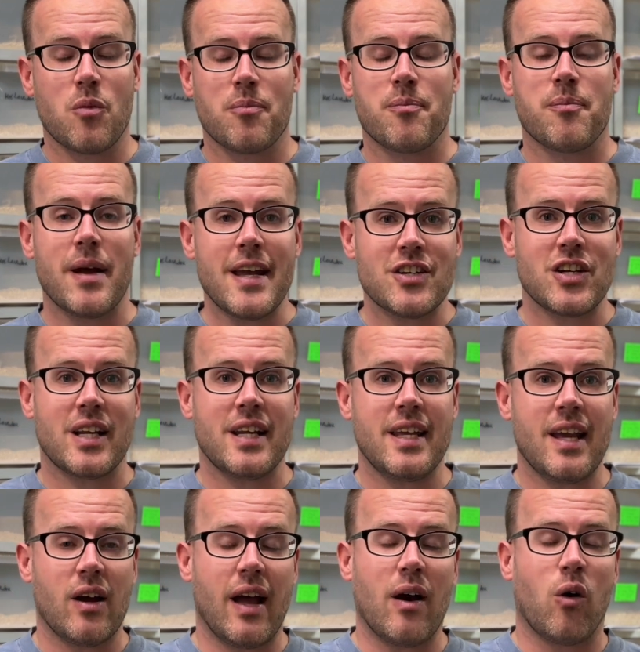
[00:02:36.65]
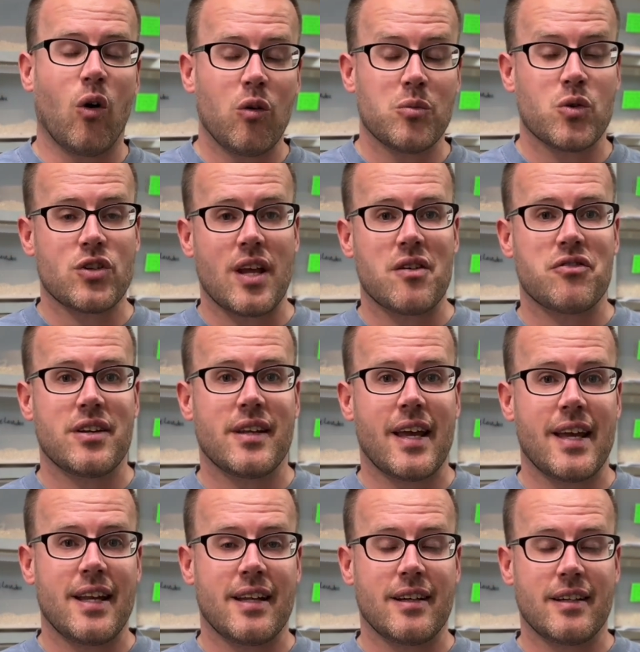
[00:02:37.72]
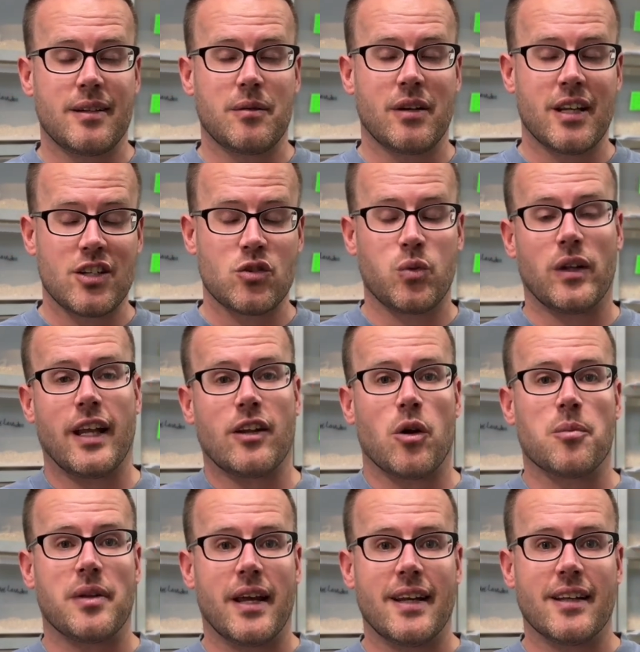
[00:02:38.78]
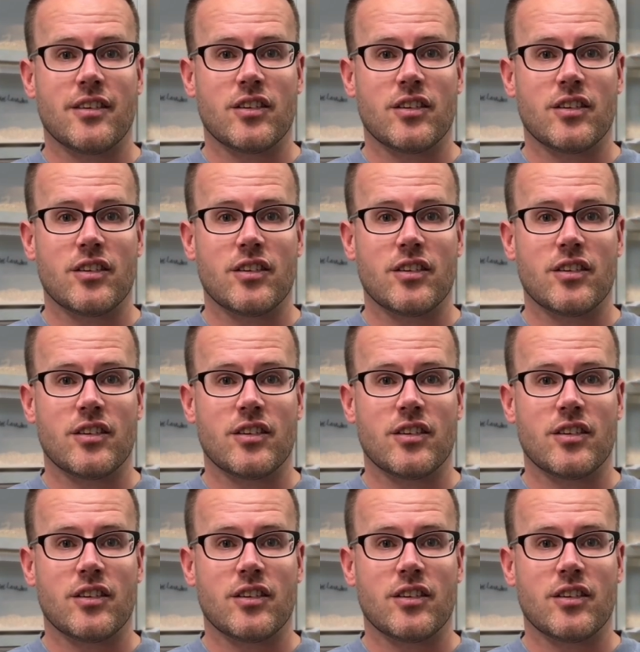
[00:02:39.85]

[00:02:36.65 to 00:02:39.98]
basically almost every day the list will get updated.